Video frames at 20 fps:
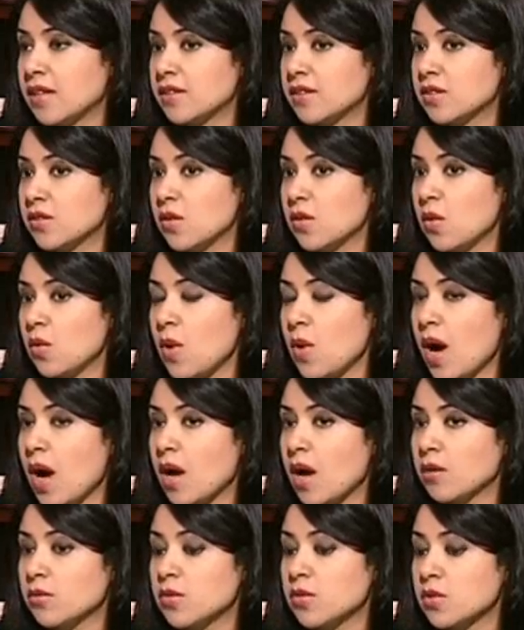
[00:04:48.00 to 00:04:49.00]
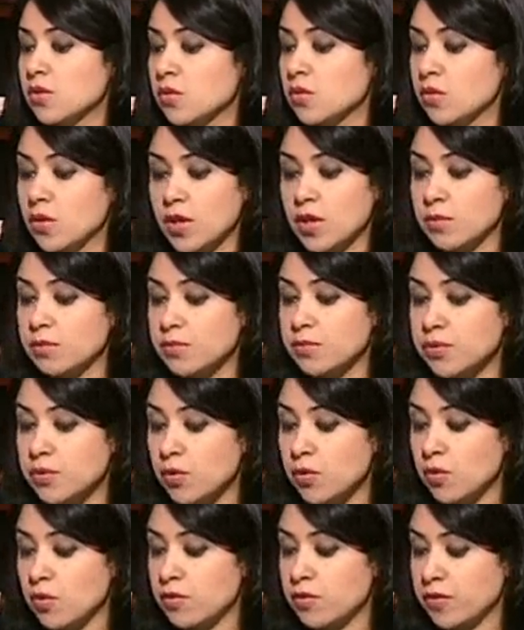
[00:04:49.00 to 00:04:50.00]
and know how to
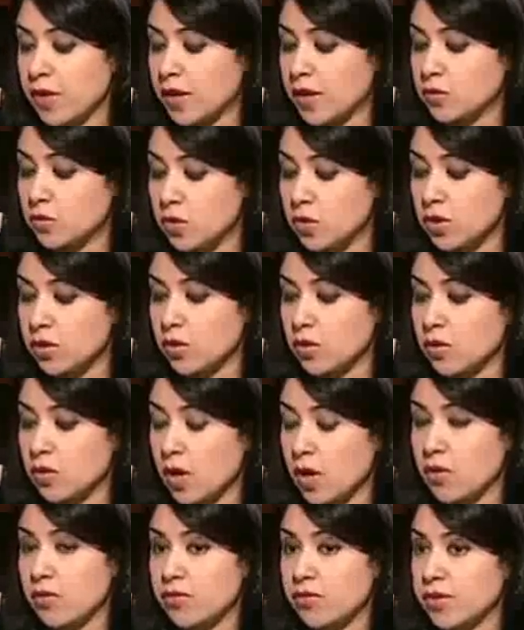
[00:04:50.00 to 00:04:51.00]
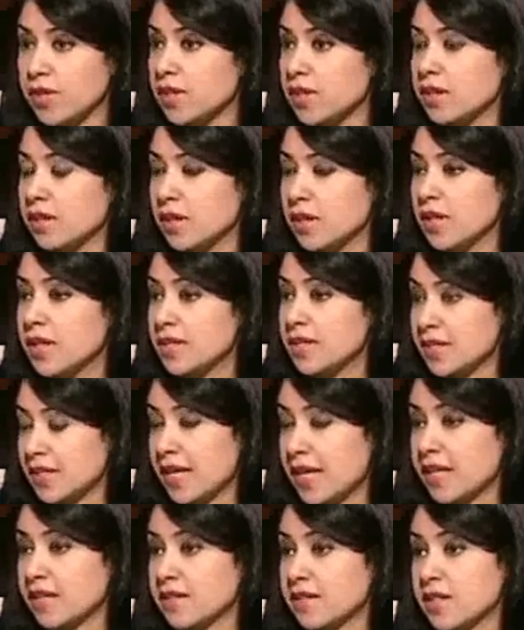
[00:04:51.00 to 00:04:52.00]
improve and work on our real
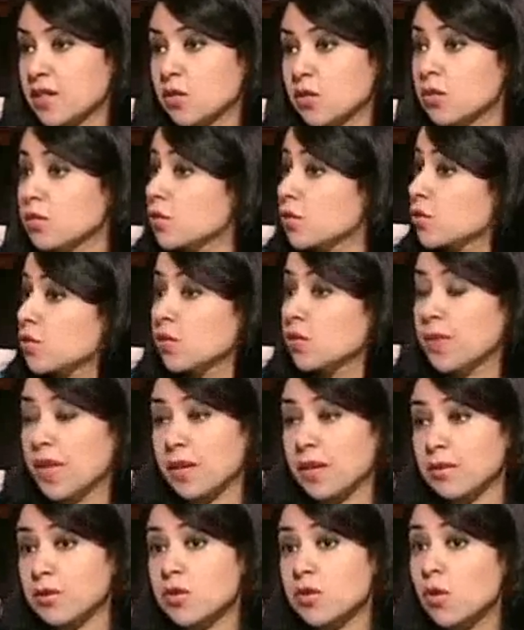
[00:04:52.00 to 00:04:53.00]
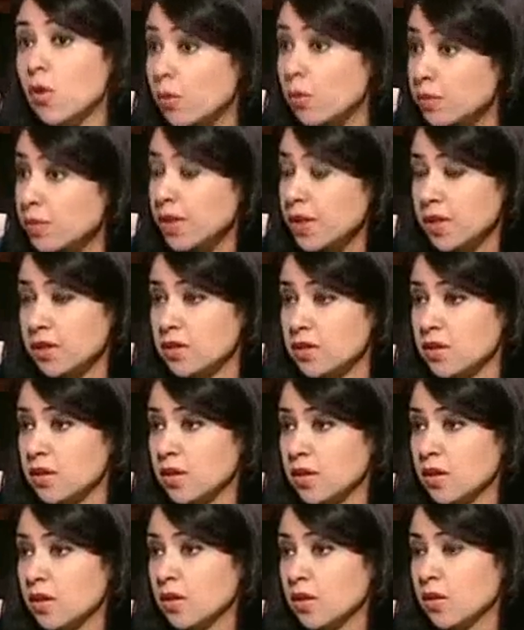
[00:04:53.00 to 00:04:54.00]
skills in order to be able to
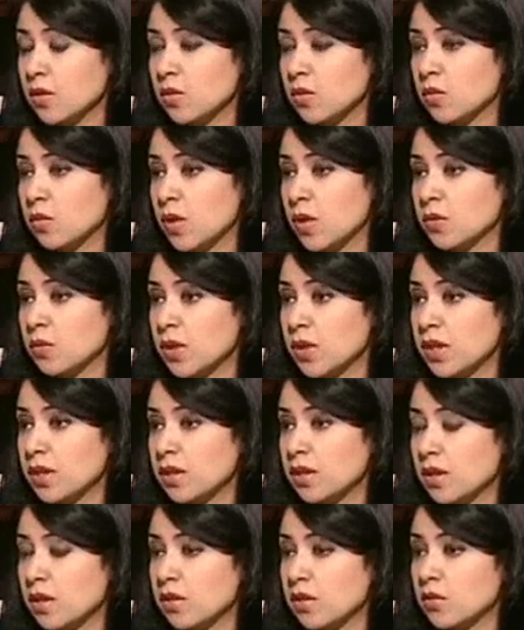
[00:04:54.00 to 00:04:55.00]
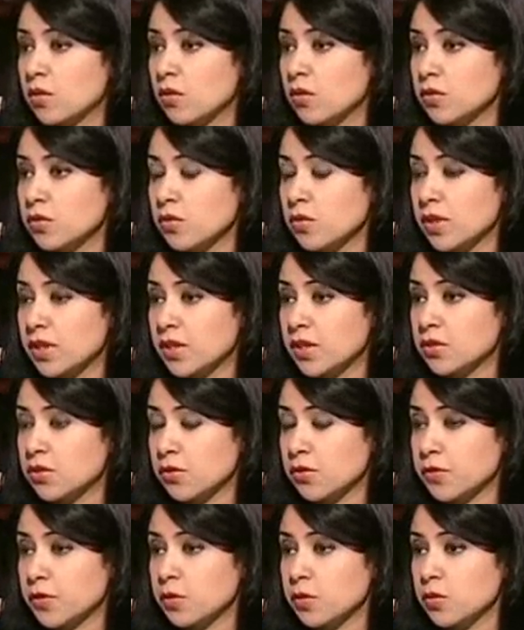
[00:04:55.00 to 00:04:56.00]
compete when we go through an
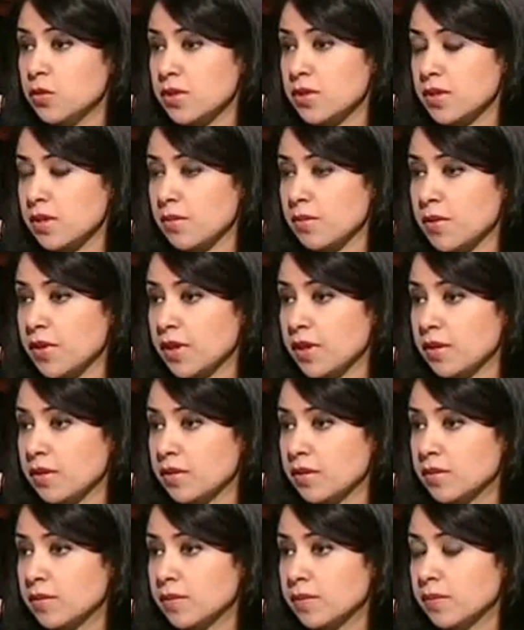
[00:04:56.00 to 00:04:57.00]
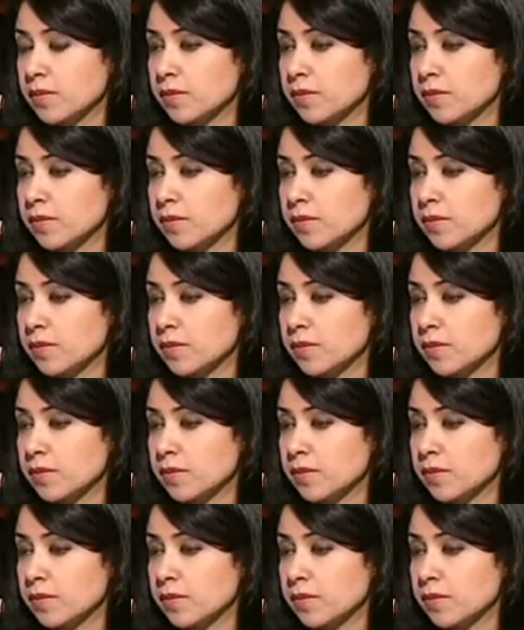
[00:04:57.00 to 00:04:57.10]
interview or something?